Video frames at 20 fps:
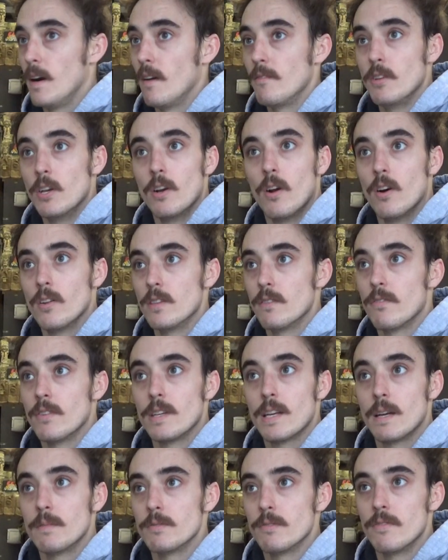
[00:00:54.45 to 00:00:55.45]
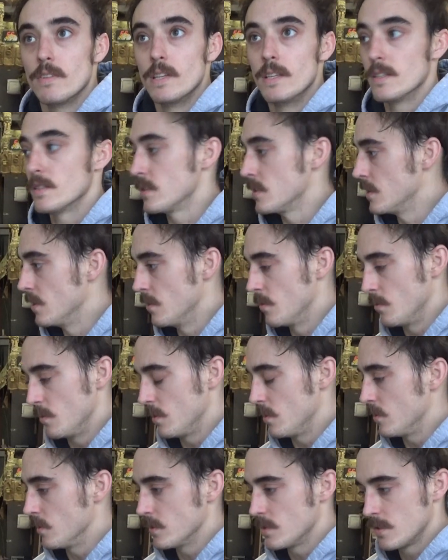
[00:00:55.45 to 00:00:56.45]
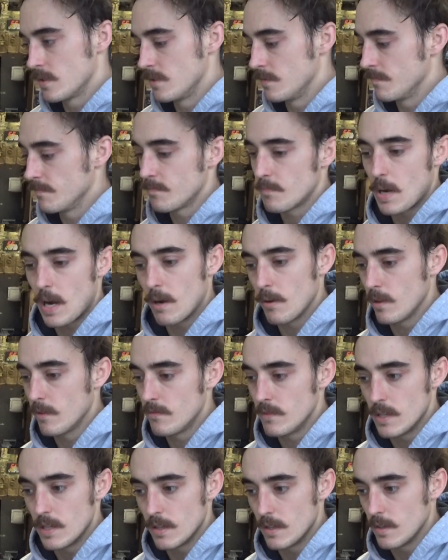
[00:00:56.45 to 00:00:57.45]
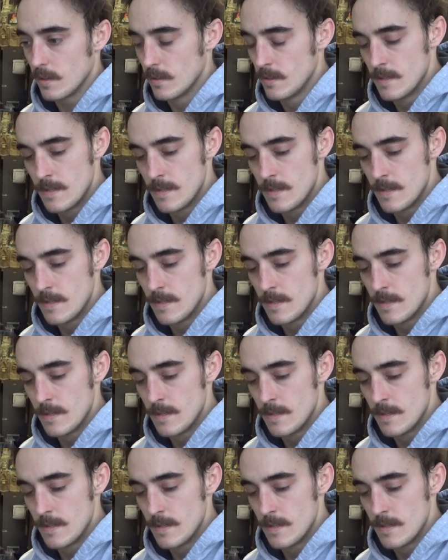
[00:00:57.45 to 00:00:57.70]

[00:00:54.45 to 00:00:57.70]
done all different types of fitness, whether it's powerlifting,